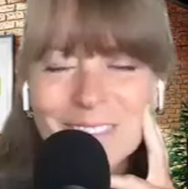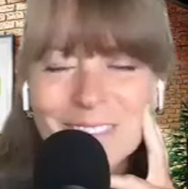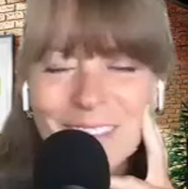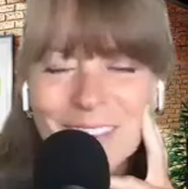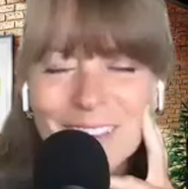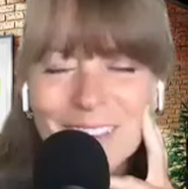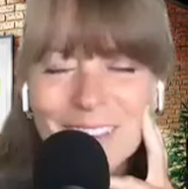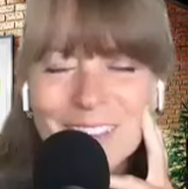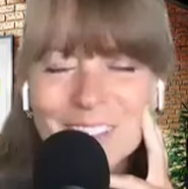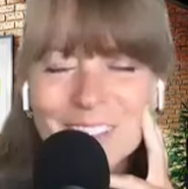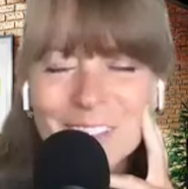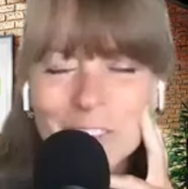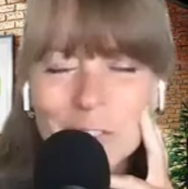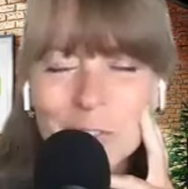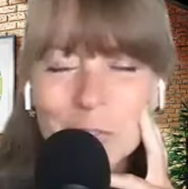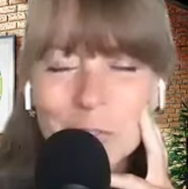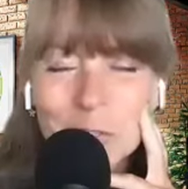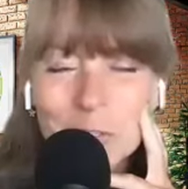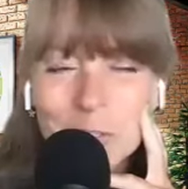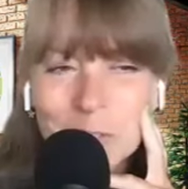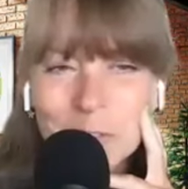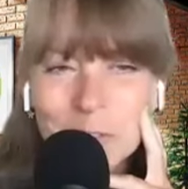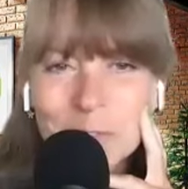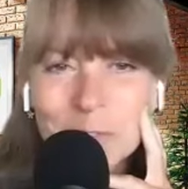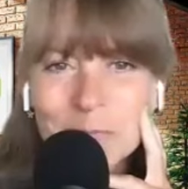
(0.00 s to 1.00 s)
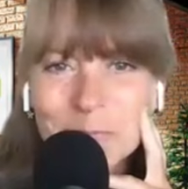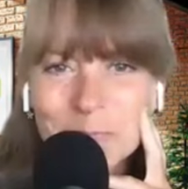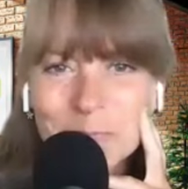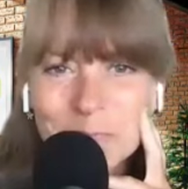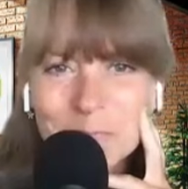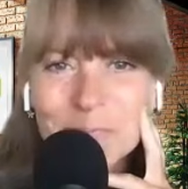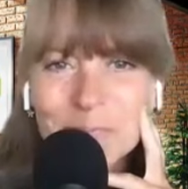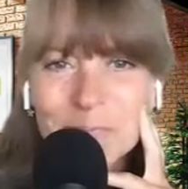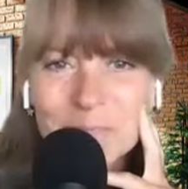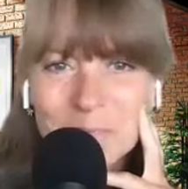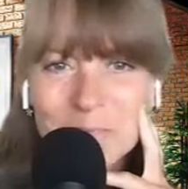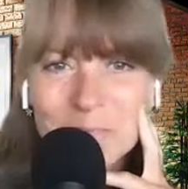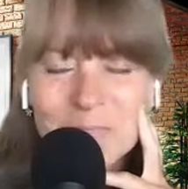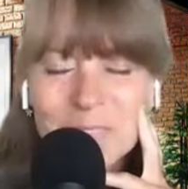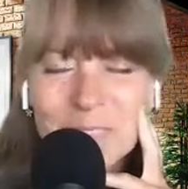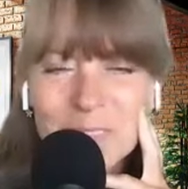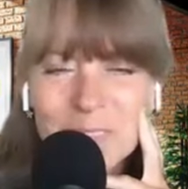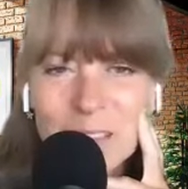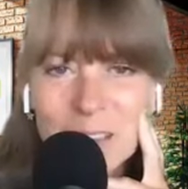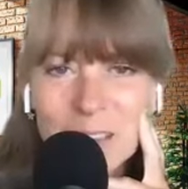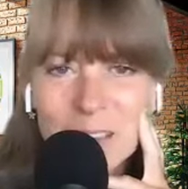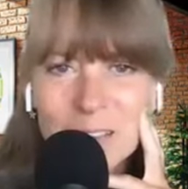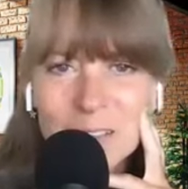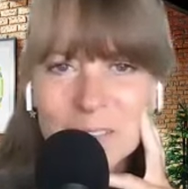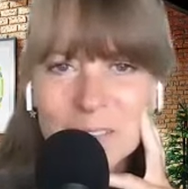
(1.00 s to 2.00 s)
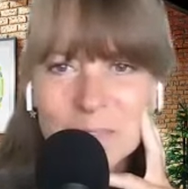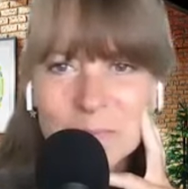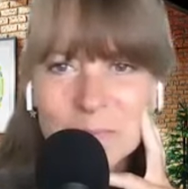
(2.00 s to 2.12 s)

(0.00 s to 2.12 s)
Yeah. As humans. True. And you